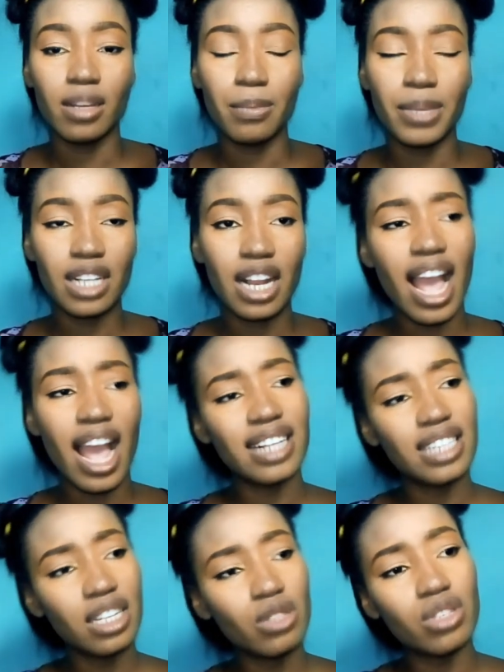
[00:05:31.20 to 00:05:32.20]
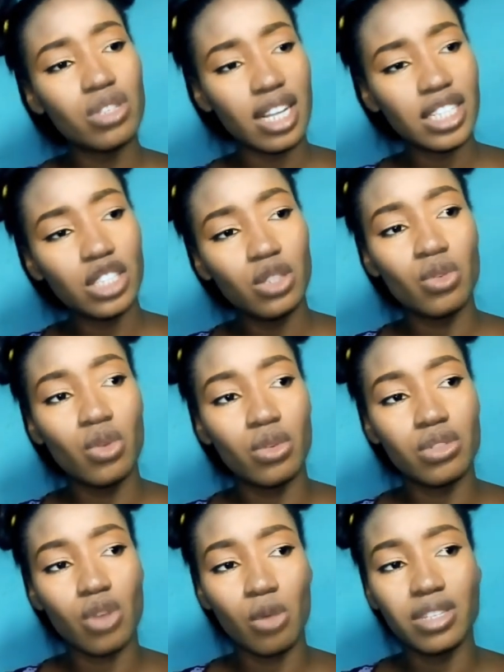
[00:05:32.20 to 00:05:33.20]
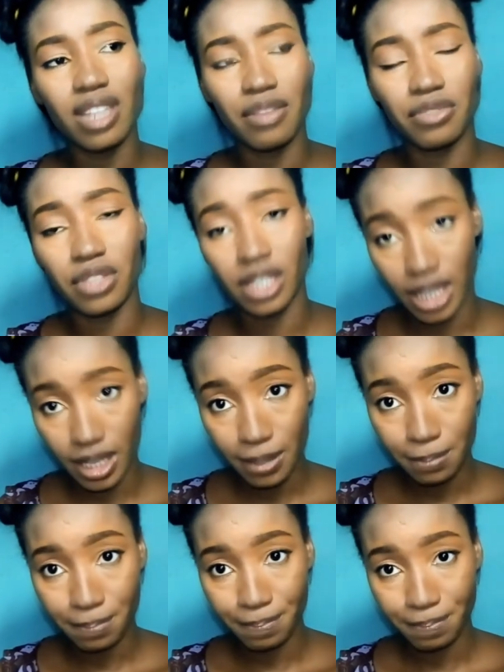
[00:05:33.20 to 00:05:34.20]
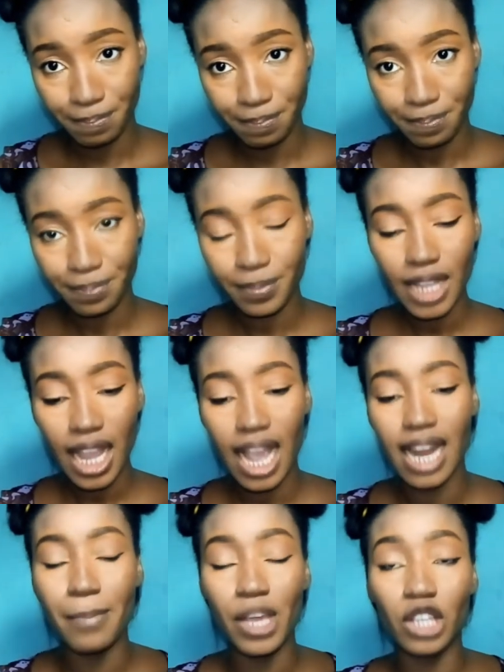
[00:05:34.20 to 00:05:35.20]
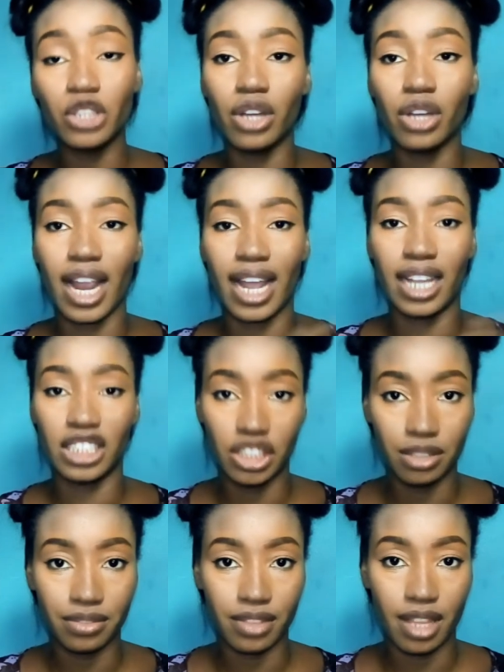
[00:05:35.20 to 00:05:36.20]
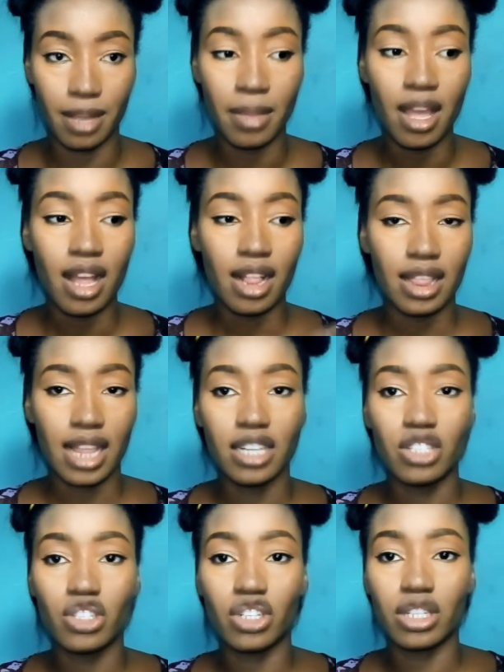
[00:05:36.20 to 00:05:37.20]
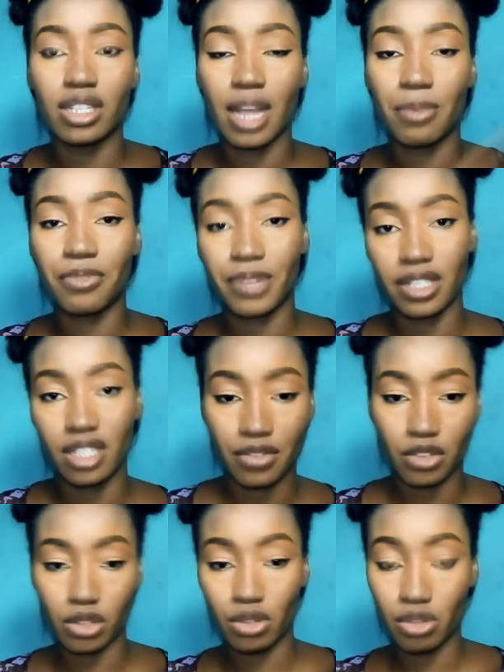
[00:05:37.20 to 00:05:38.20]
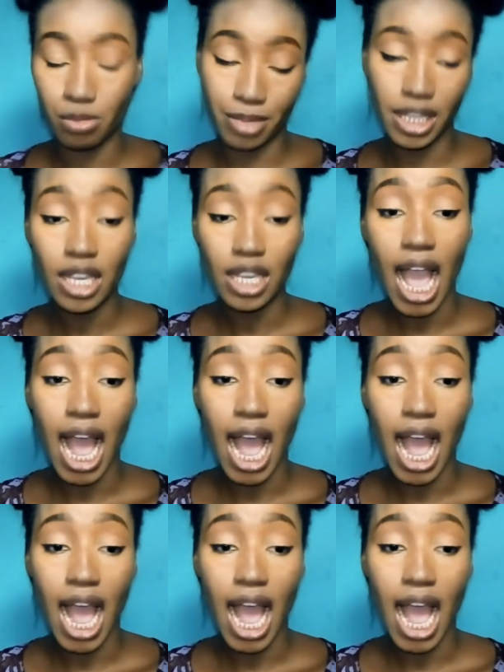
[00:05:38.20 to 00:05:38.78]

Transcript: Basically, I tend to set new goals almost every day and I make sure I achieve them. That is just the type of person I've grown to be.